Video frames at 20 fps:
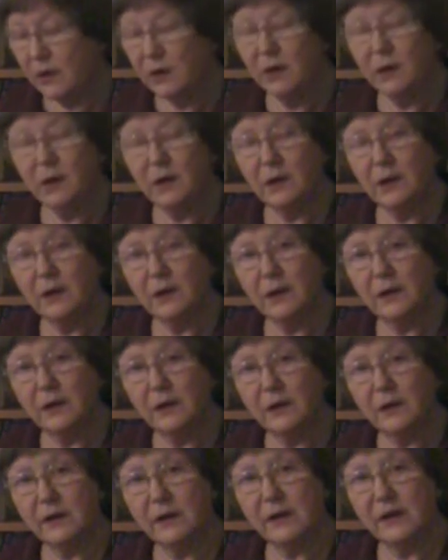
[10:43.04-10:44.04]

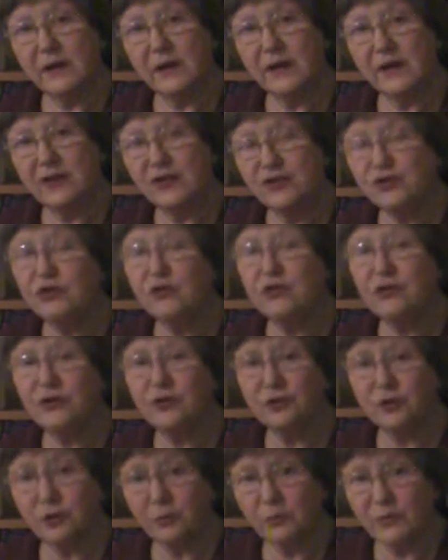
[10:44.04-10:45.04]
as you
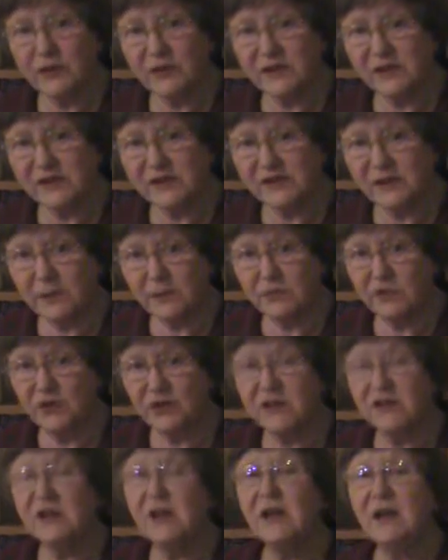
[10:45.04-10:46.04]
determine the
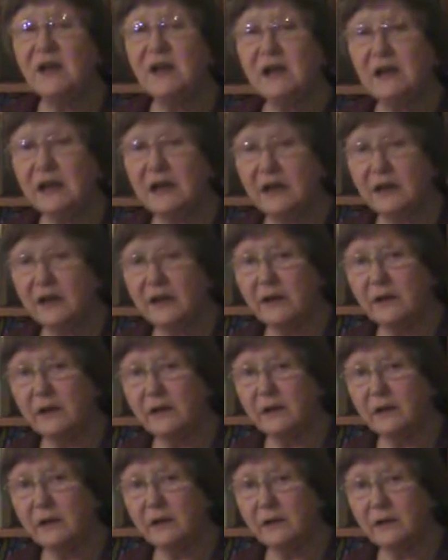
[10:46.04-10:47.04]
subject and
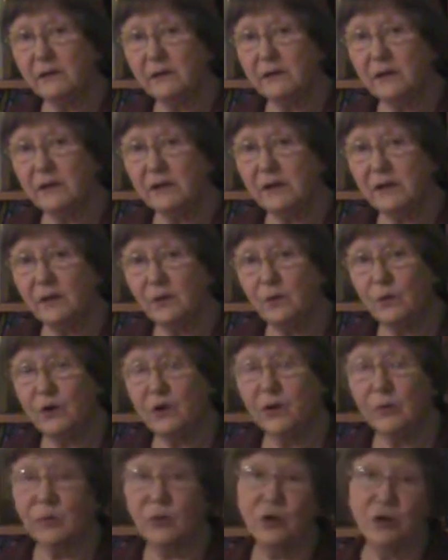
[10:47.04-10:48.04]
where
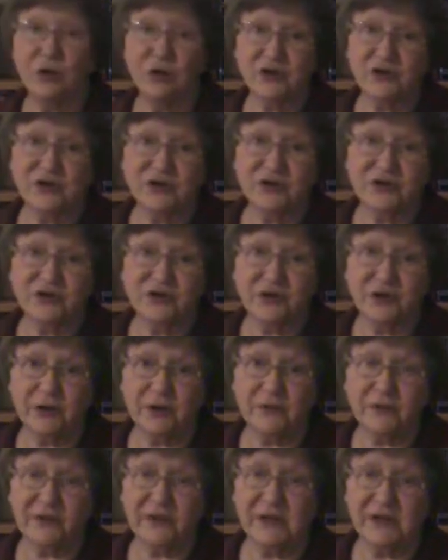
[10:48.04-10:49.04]
it belongs on the
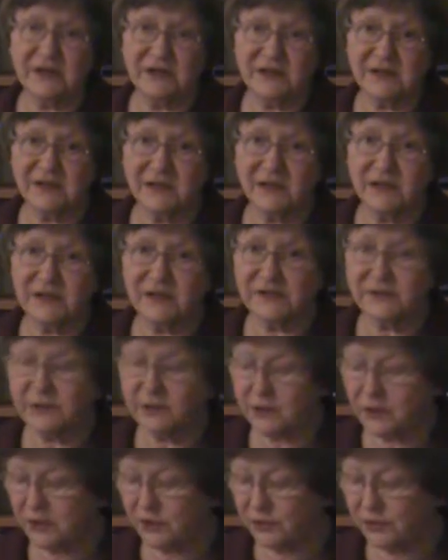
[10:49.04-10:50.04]
shelf, and that's the
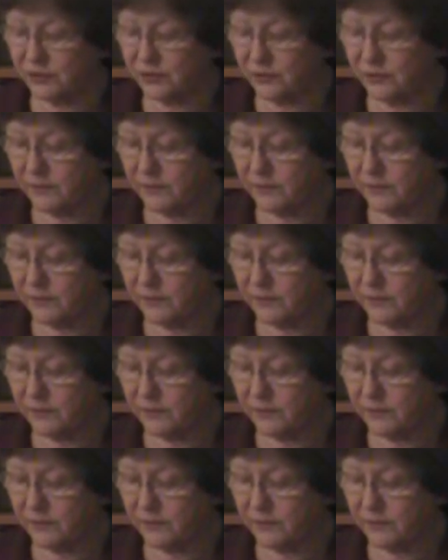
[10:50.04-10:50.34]
classification.